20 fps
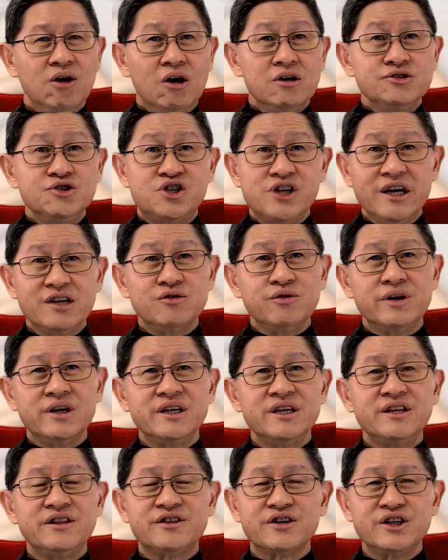on
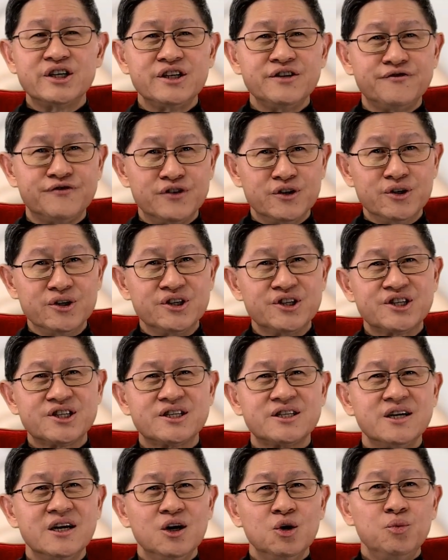January
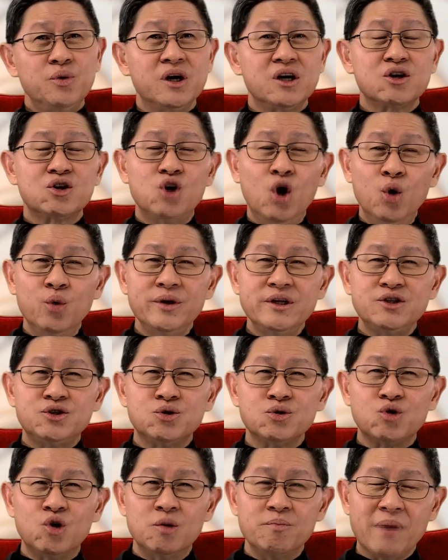31st, we are going
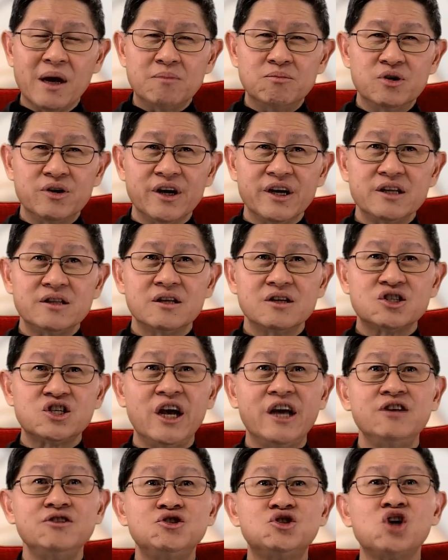to commemorate
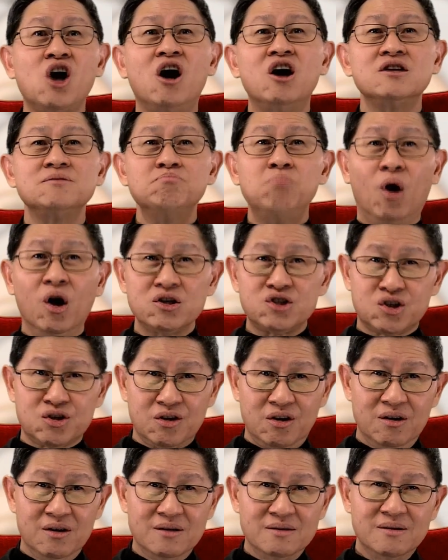St. John
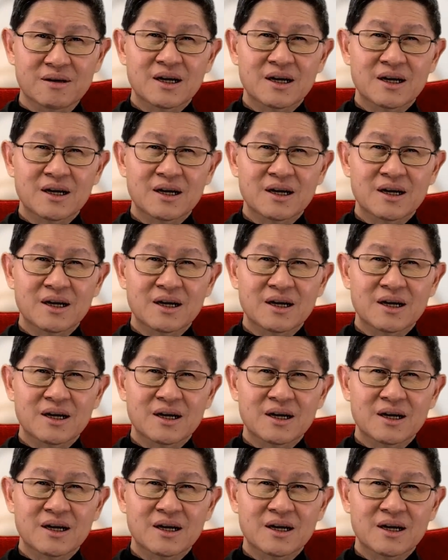Bosco,